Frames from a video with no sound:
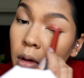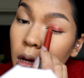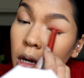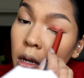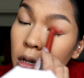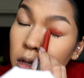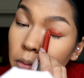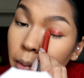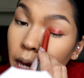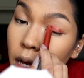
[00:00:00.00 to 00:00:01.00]
And
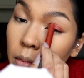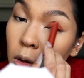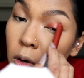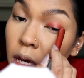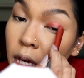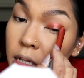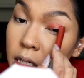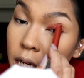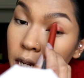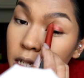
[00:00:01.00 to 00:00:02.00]
this makeup look
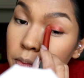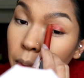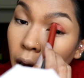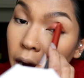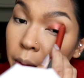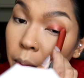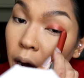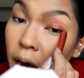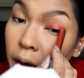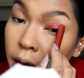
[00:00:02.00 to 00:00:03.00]
is inspired
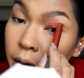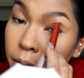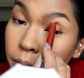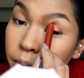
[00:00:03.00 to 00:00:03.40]
by